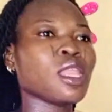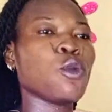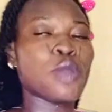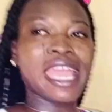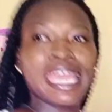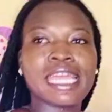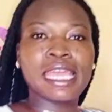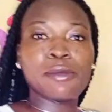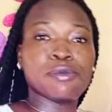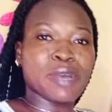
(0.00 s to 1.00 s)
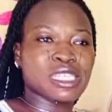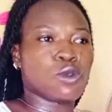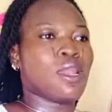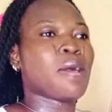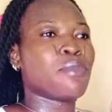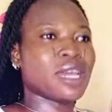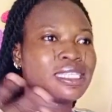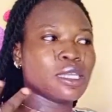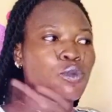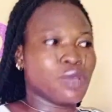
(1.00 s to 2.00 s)
wear a particular bra
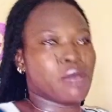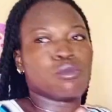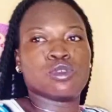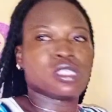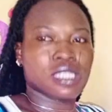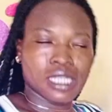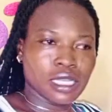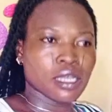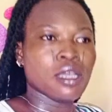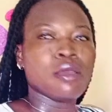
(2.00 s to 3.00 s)
they wear mostly.